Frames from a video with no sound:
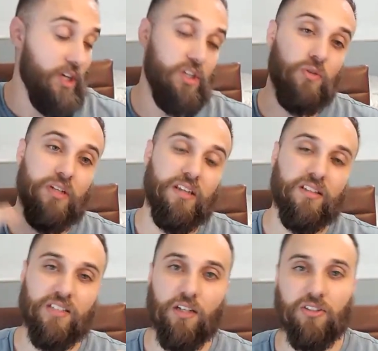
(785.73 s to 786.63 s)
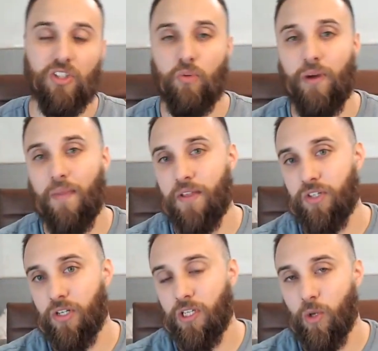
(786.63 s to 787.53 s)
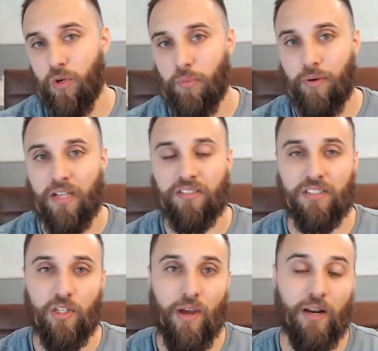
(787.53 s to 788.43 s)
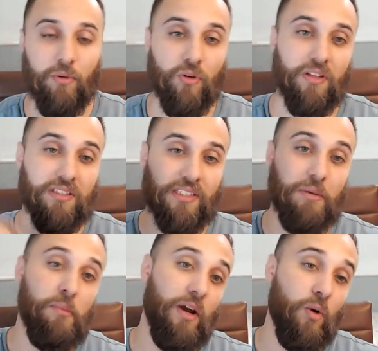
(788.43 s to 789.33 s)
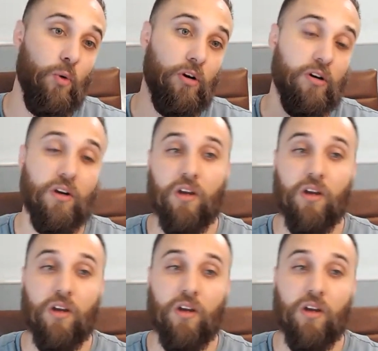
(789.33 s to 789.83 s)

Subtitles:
you need the sale so bad that you're going to lower your prices and you end up doing the same amount of work